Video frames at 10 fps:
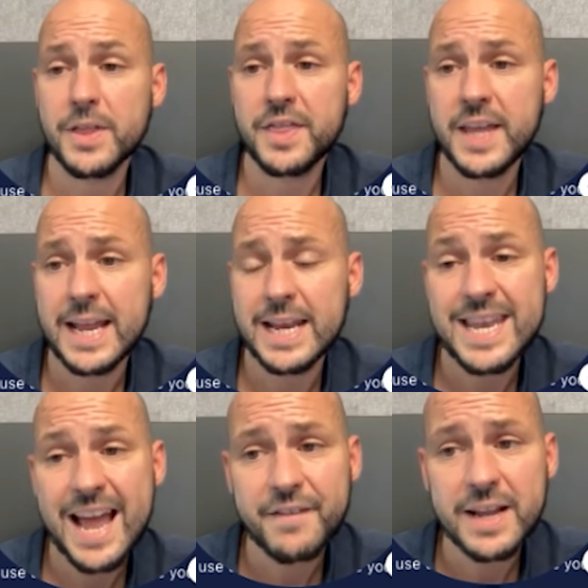The
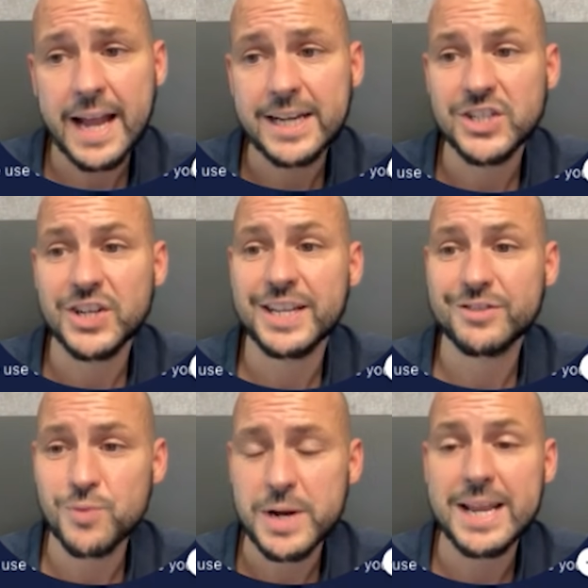navigation
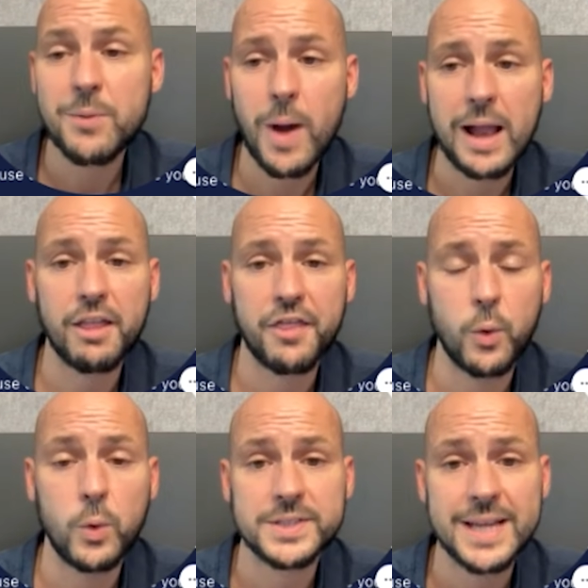is really well
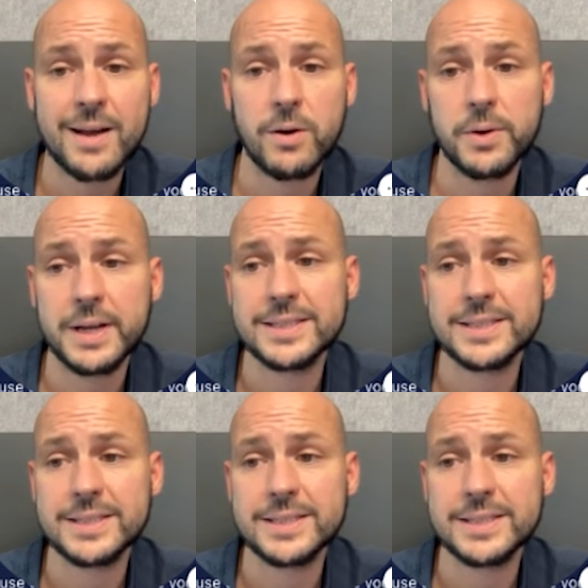thought out.